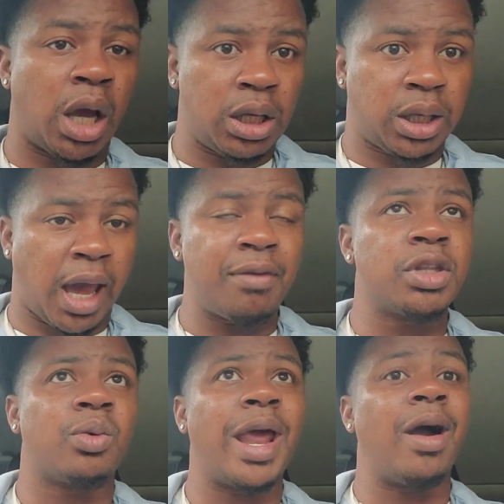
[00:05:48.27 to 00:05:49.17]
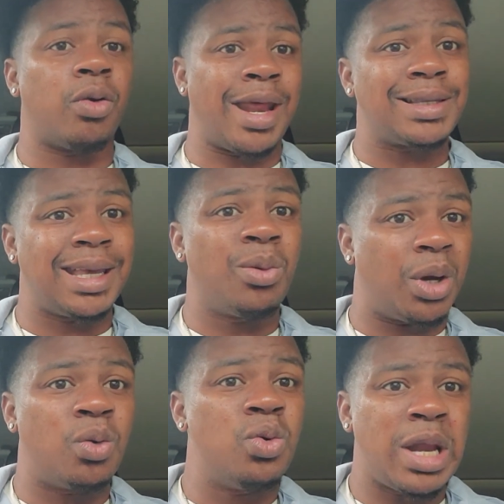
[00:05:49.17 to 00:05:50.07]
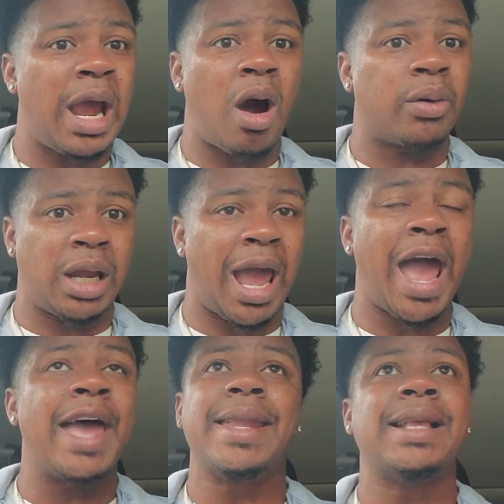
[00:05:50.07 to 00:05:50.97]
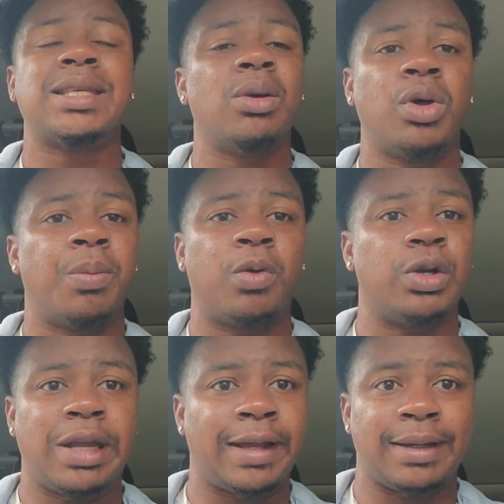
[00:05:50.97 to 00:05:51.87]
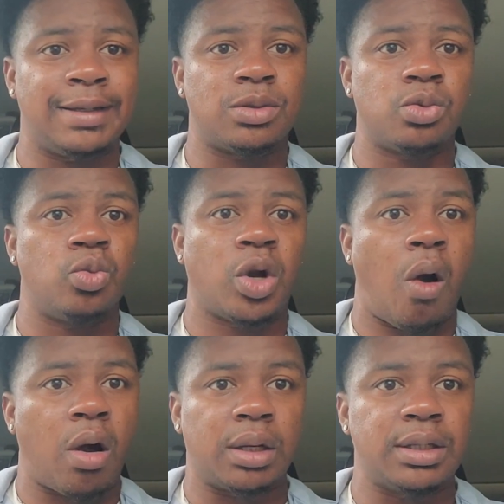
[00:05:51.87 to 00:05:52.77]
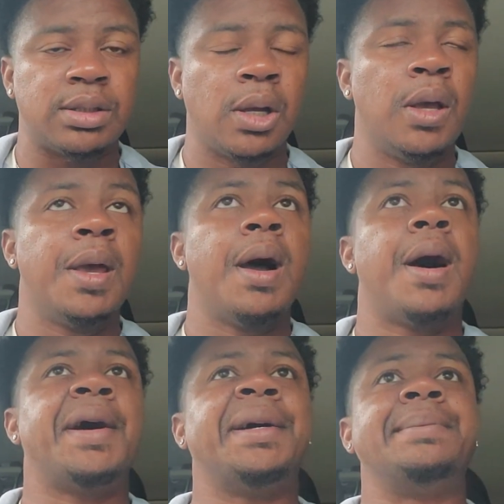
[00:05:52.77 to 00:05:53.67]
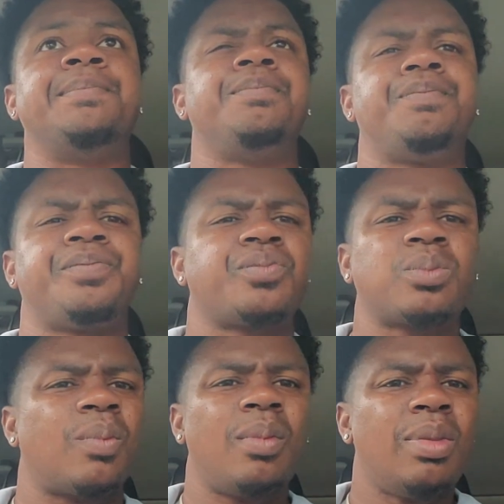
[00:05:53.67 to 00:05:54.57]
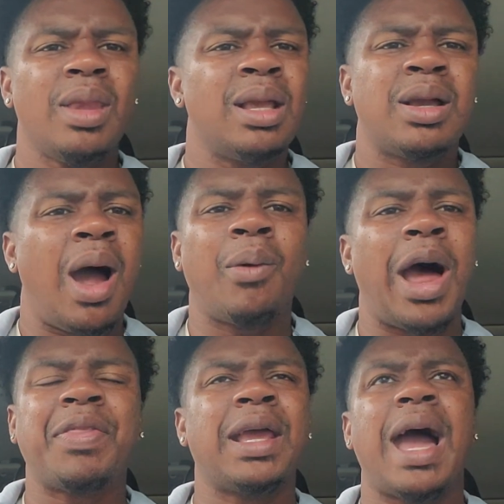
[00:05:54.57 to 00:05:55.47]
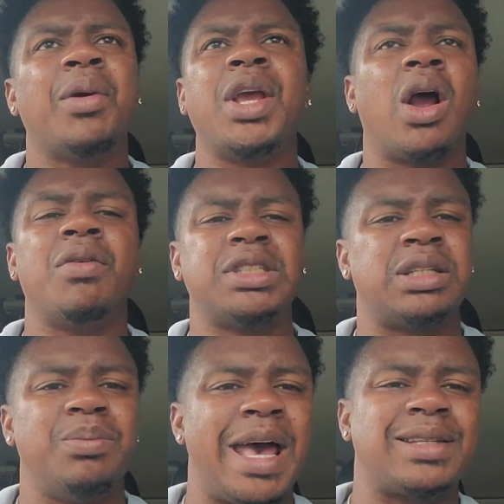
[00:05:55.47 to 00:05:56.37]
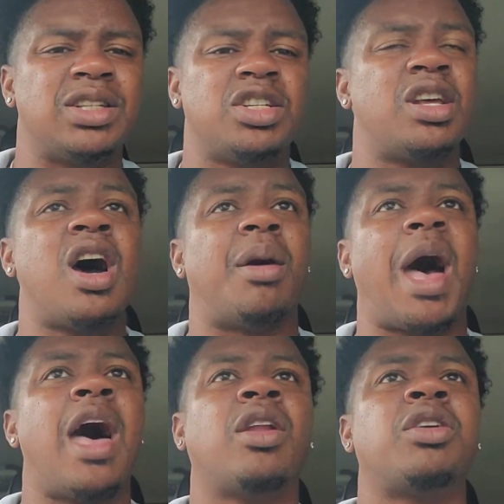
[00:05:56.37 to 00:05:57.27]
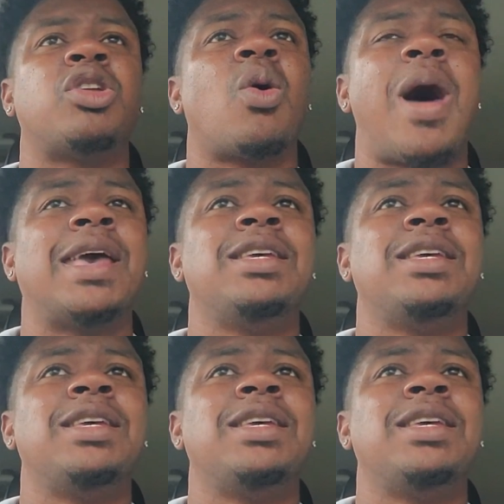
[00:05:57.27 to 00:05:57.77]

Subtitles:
Kevin Durant on that team with who they already had, that team would have been ridiculous regardless. I think Kyrie Irving just messes shit up. I don't even know why